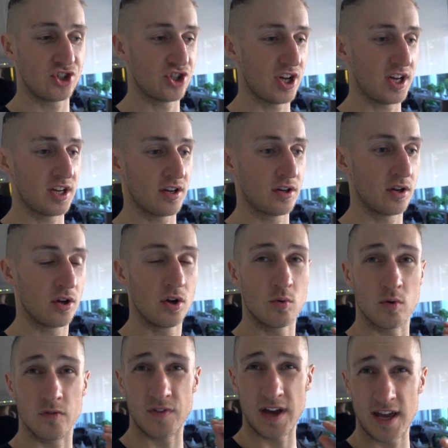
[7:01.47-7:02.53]
shake
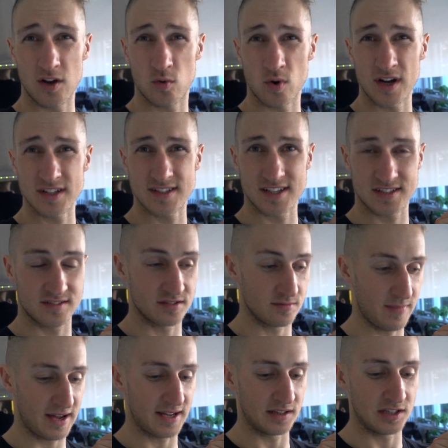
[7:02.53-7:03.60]
with egg whites, that's to
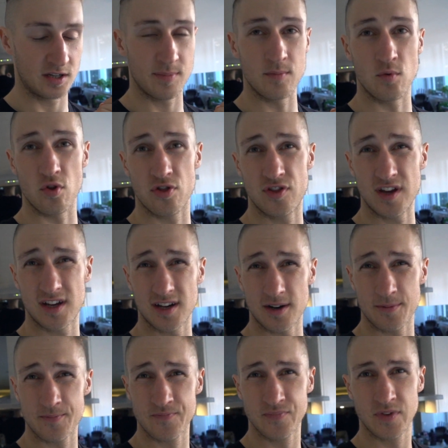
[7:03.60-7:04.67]
make it a little bit more thicker,
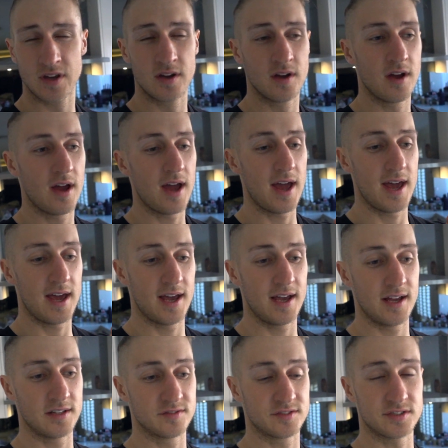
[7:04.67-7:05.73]

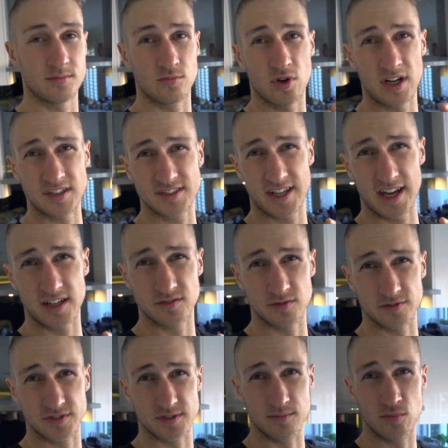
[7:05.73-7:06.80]
and some rice cakes
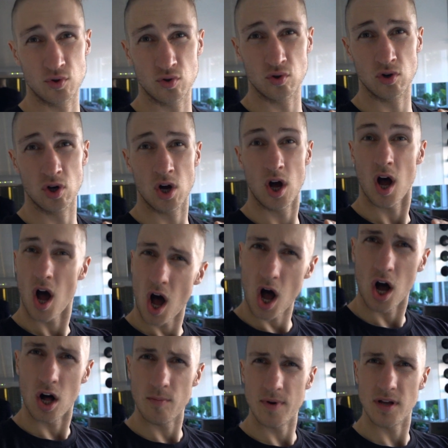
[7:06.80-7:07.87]
with some more
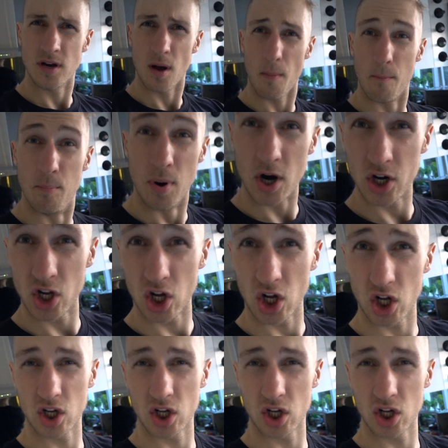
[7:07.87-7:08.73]
almond butter.